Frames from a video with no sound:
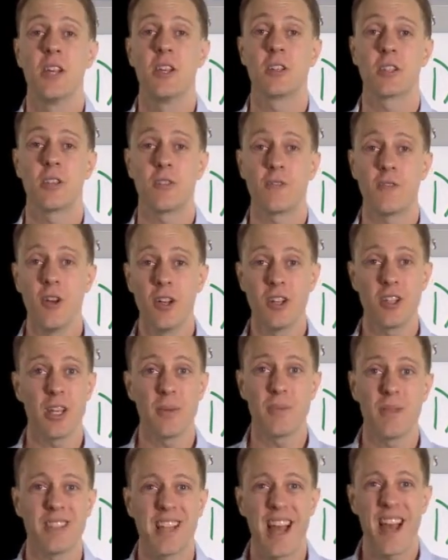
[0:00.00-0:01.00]
So the first
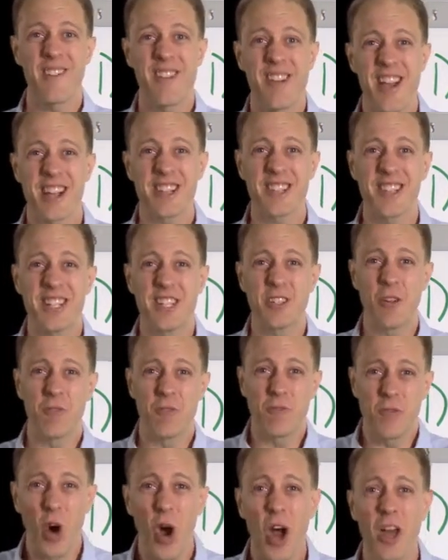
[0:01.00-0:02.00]
step is, have you actually
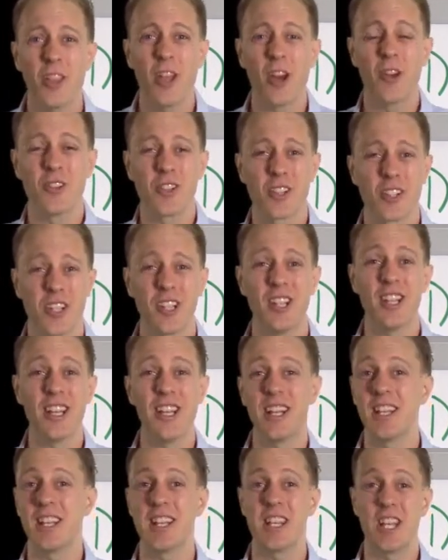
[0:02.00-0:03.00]
defined those
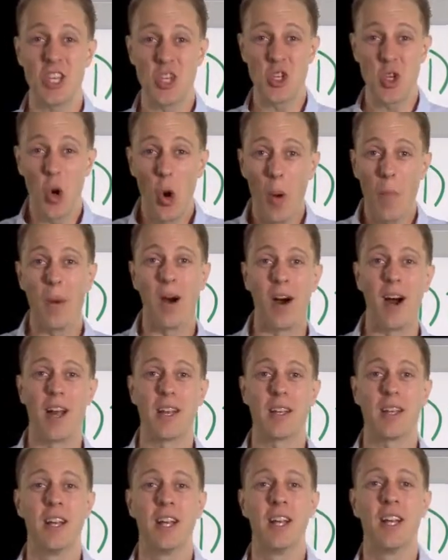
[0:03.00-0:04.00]
clearly in your
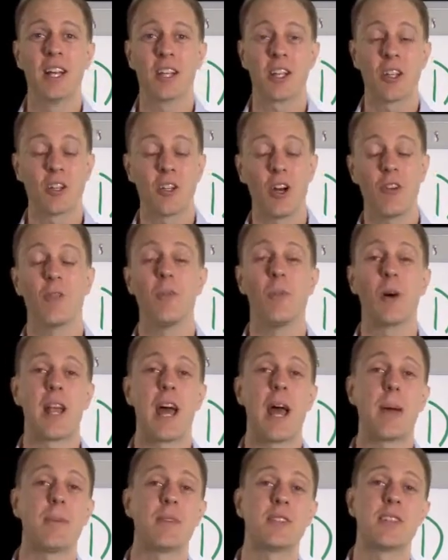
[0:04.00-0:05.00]
mind? Because often what
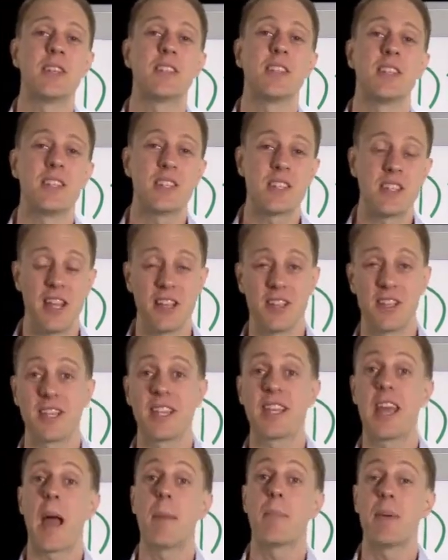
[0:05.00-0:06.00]
happens is there's a
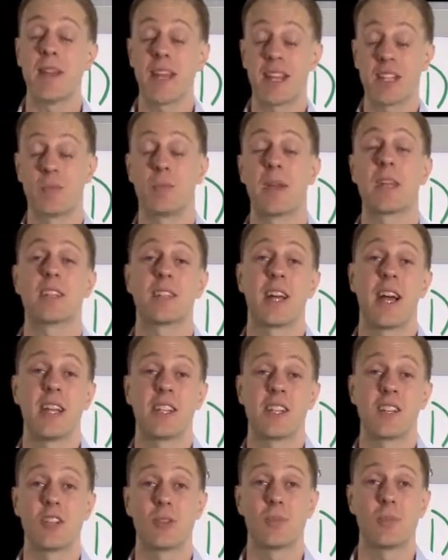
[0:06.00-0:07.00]
gap in
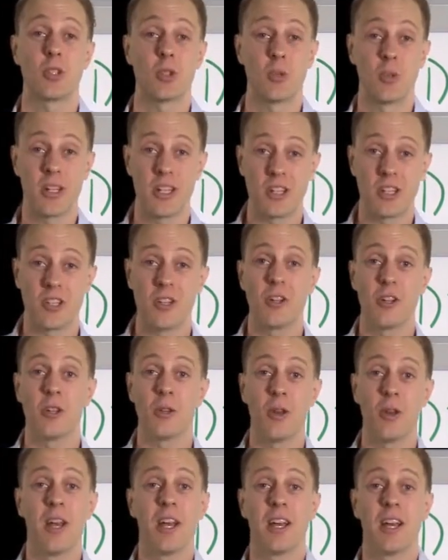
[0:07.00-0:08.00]
expectations between
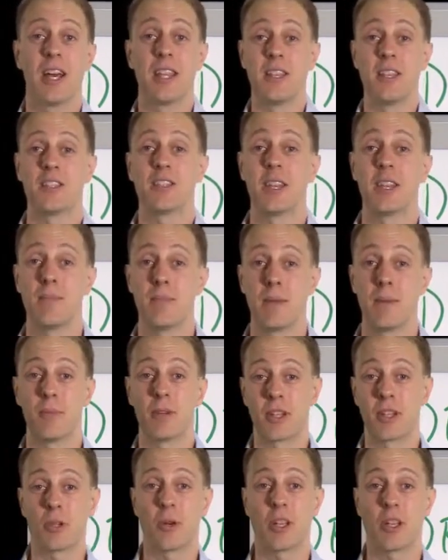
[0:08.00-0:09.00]
you and the team
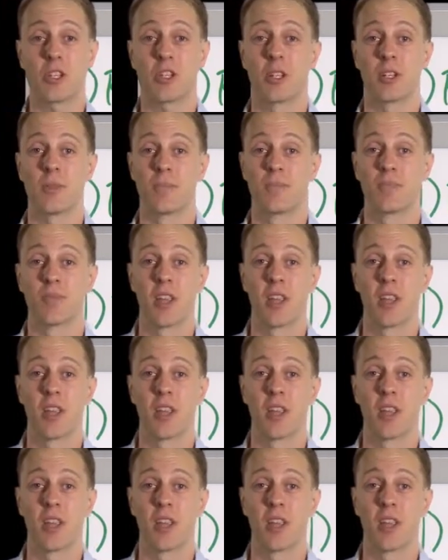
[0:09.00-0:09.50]
member in question.